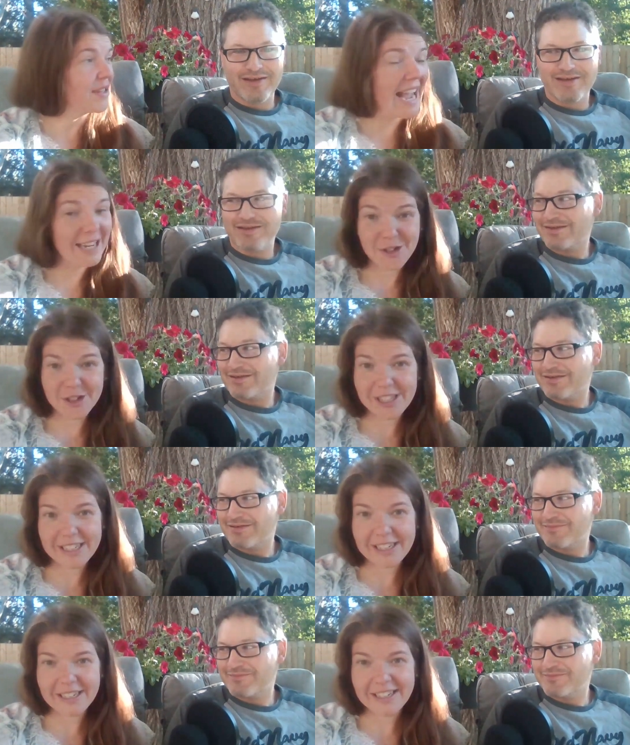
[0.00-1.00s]

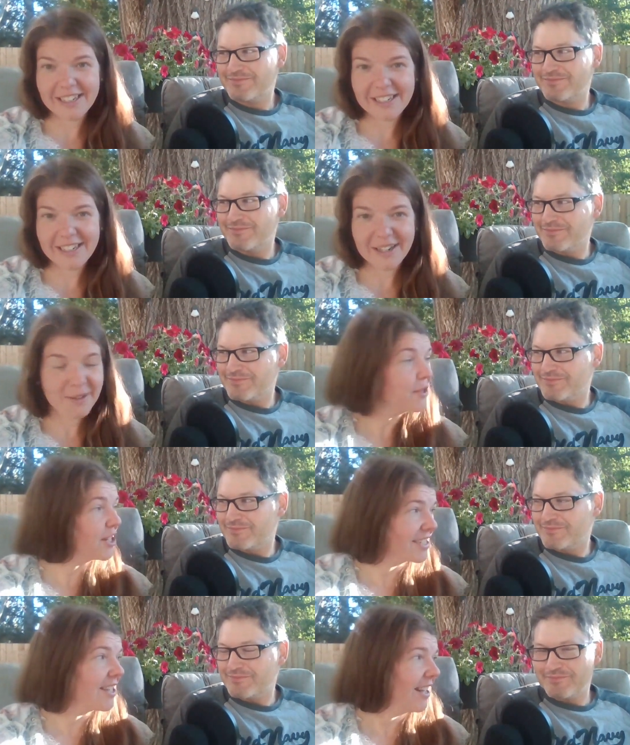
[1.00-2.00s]
Speaker 1: naturally, we're
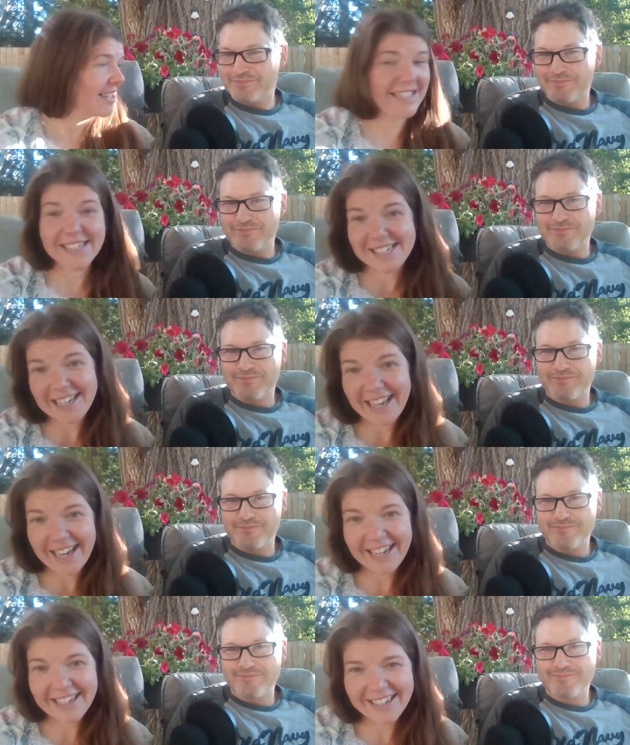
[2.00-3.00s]
exhausted today.